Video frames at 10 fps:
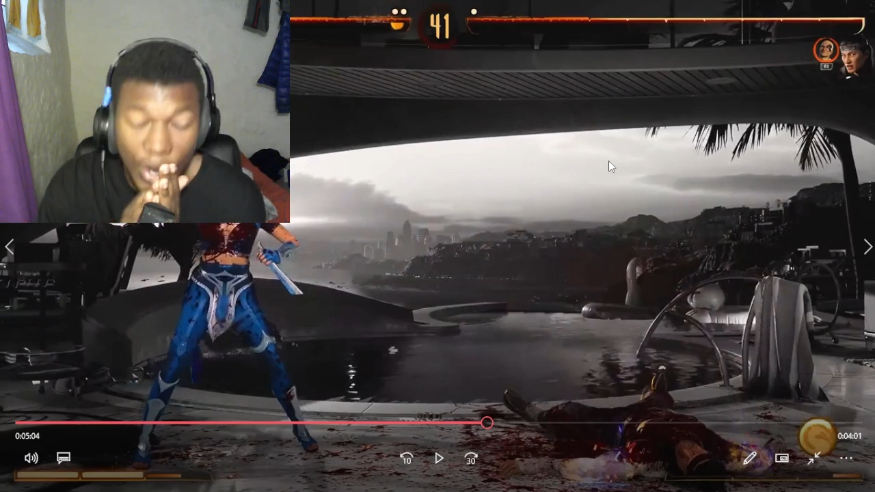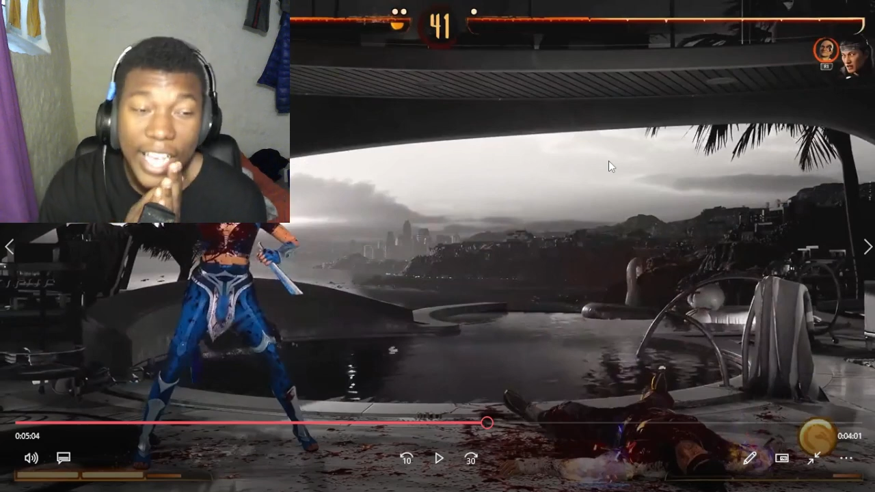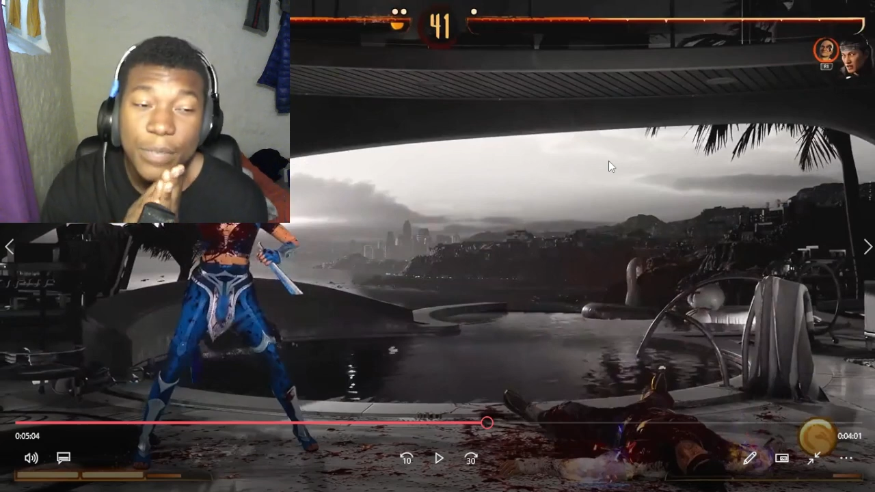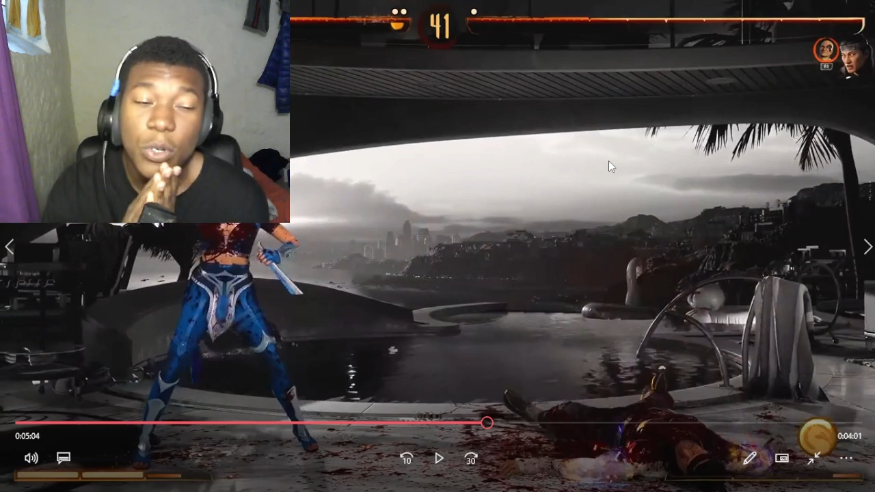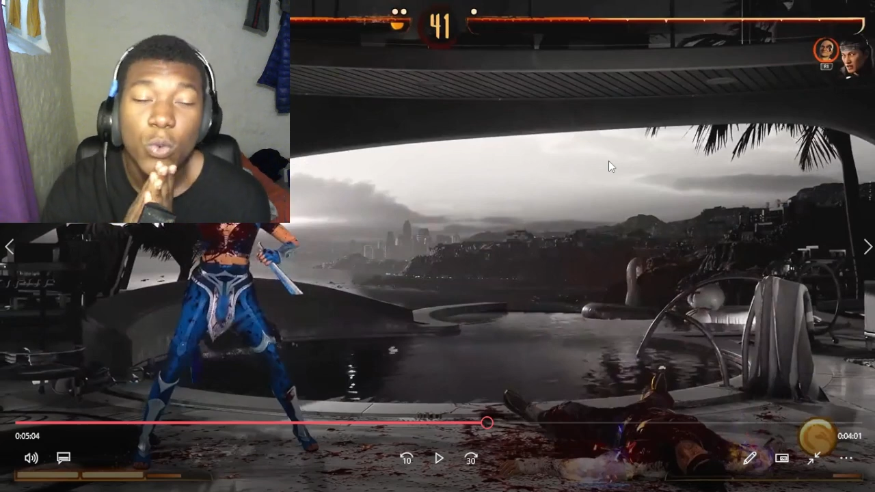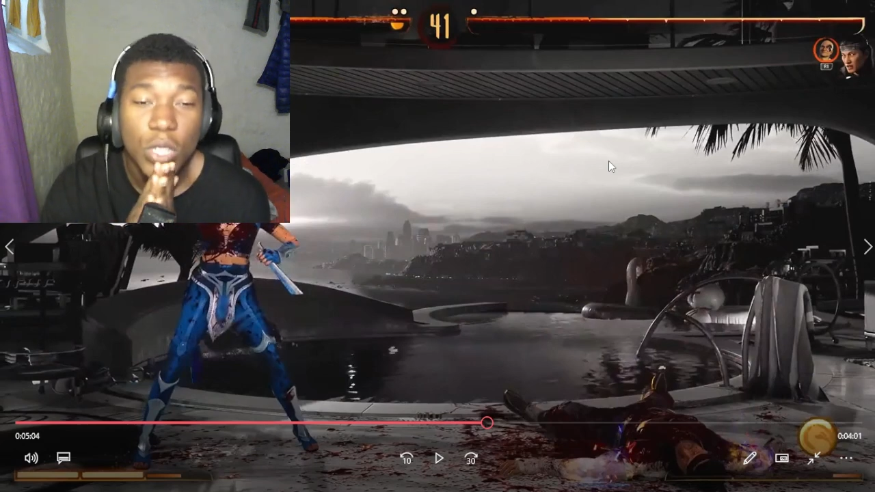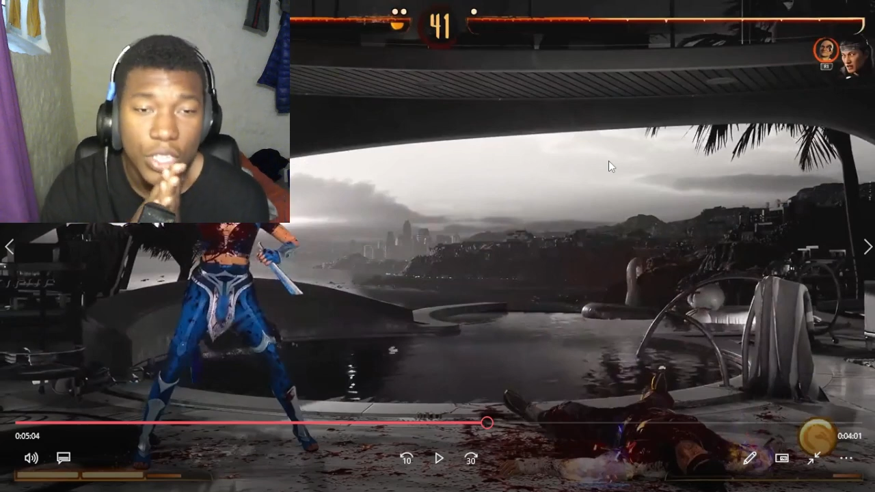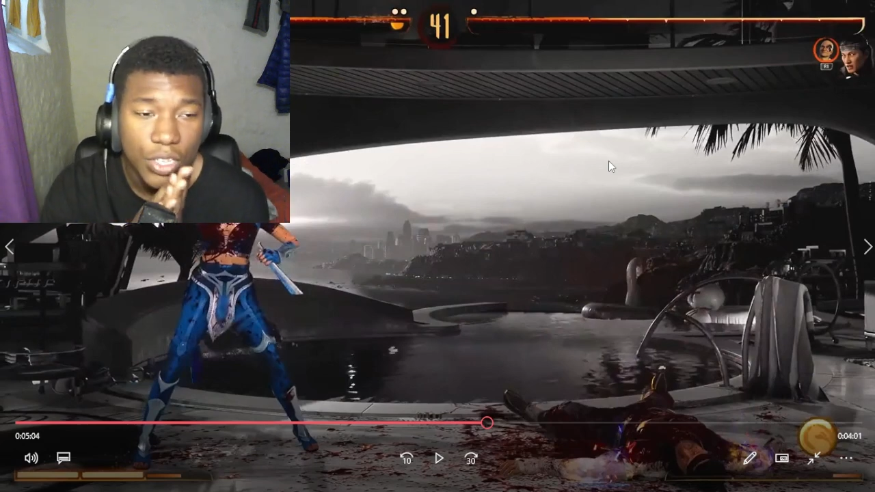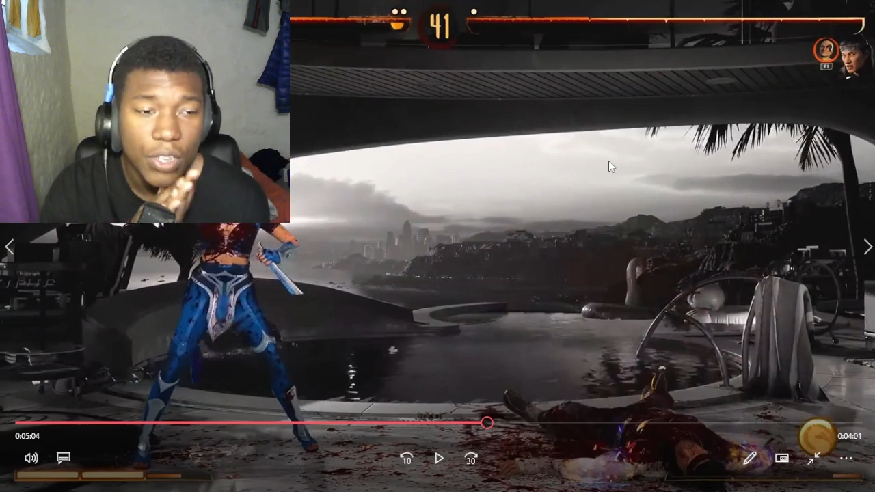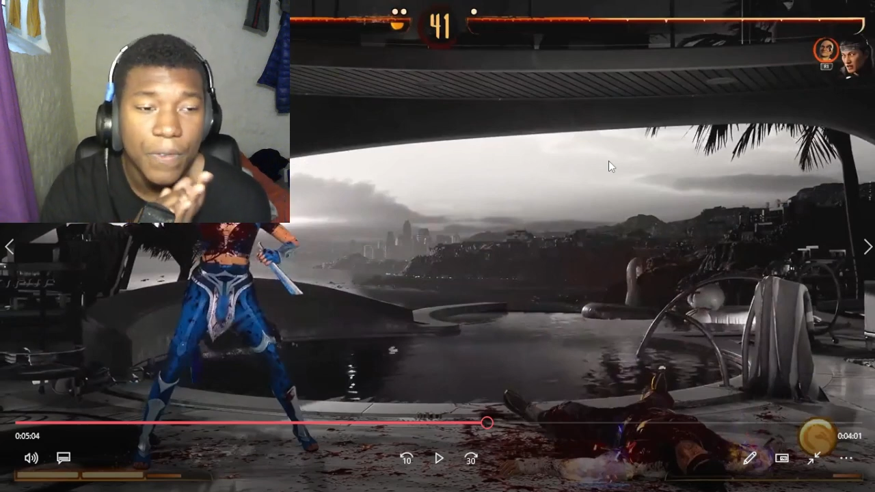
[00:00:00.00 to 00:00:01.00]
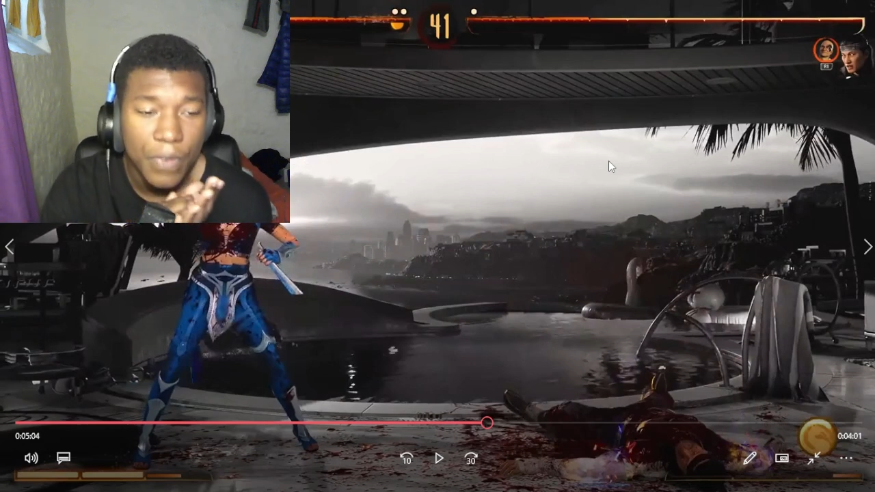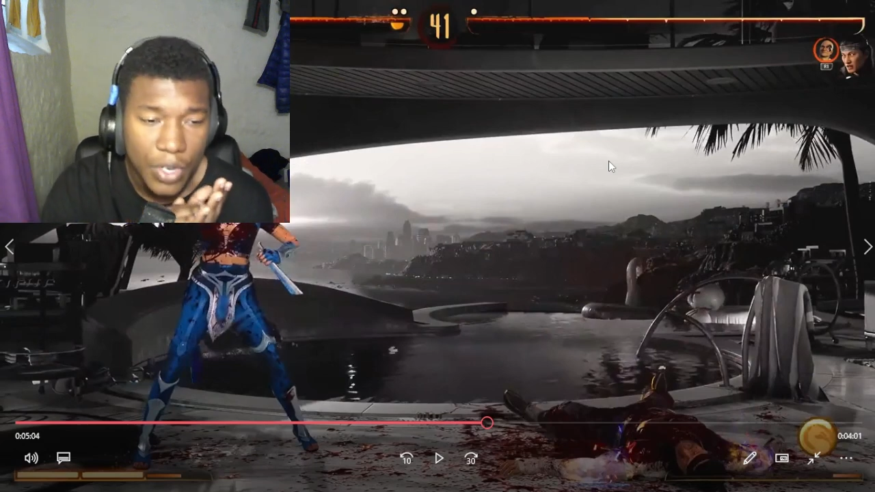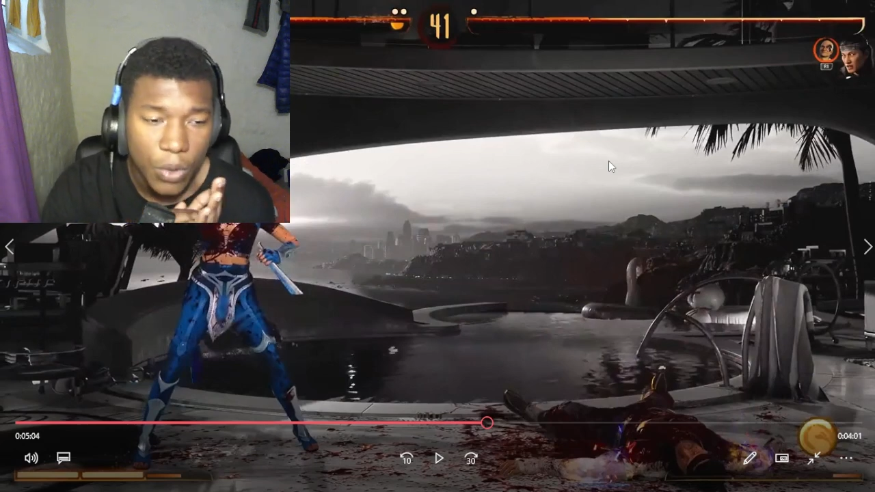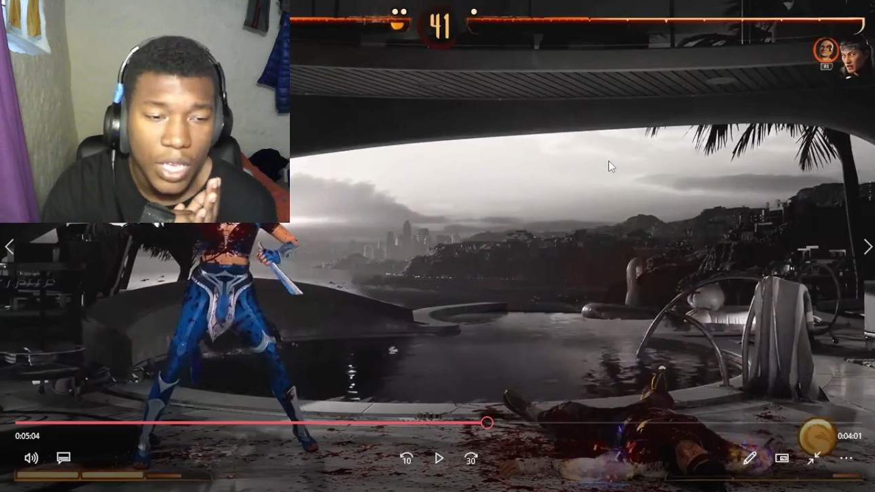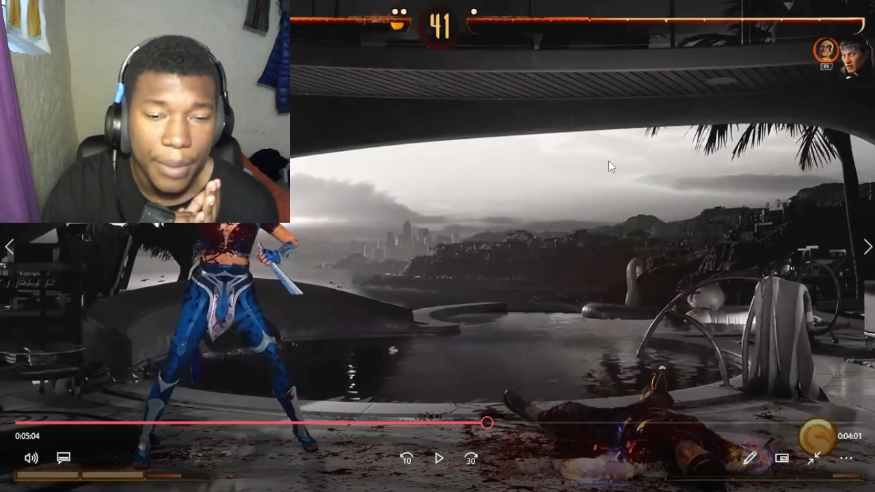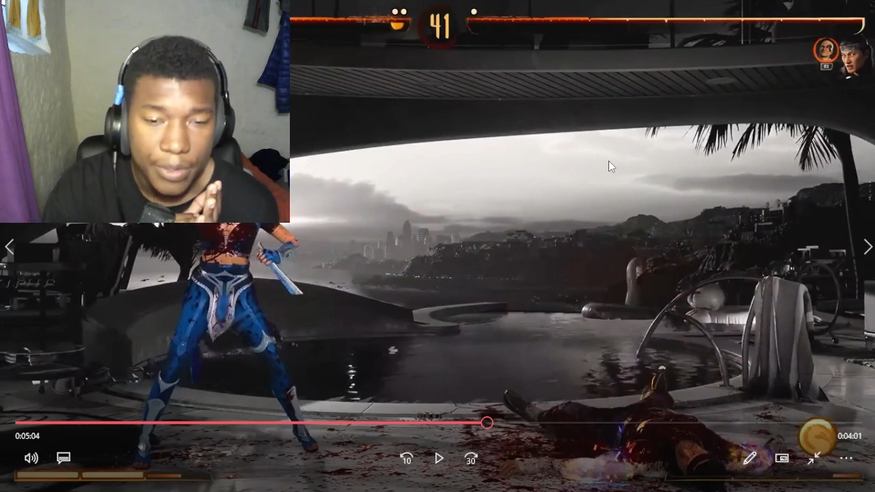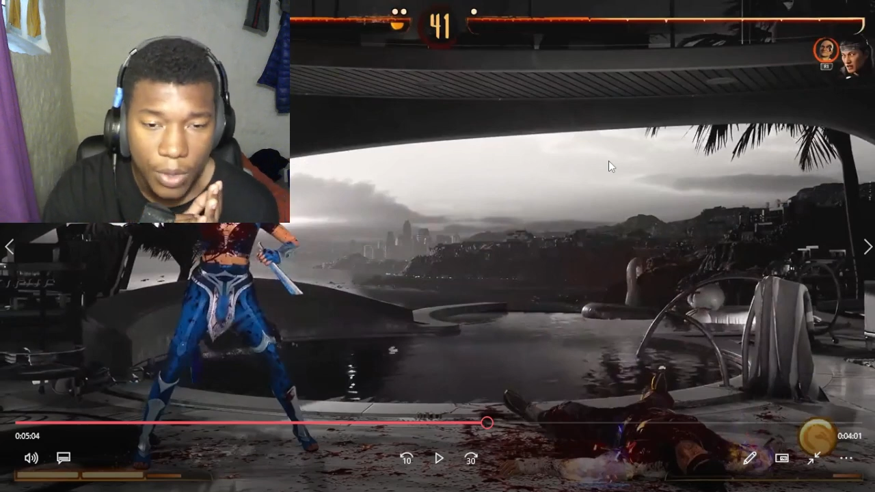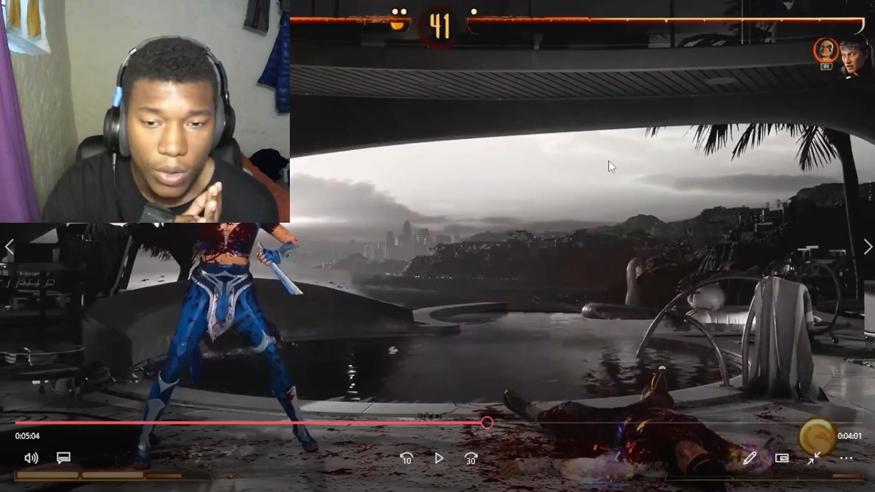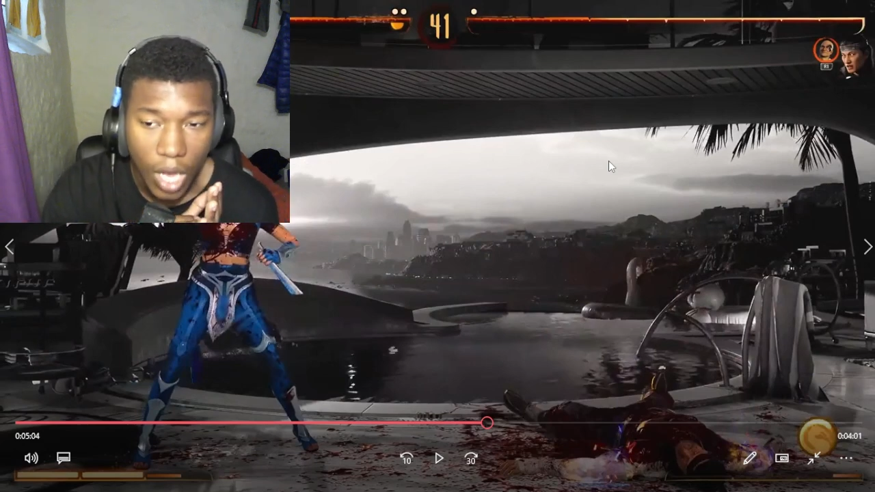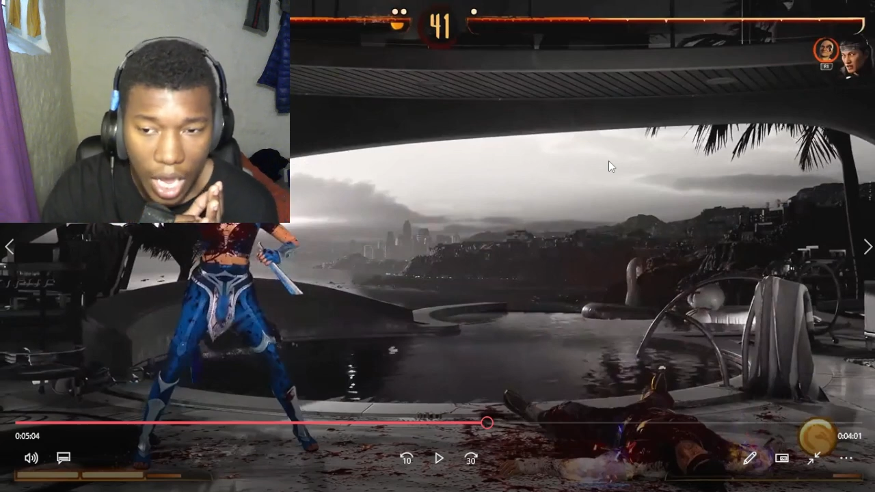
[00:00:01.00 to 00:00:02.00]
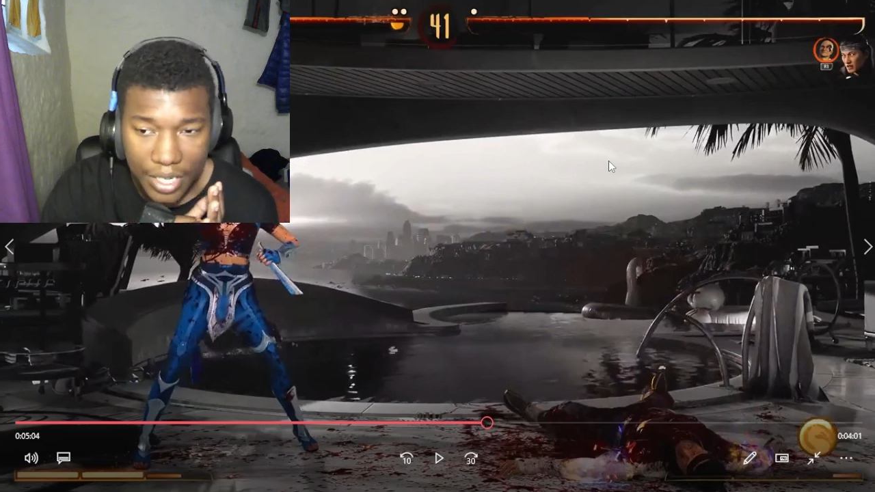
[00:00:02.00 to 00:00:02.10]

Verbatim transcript: year has been a really good year for video games, bro.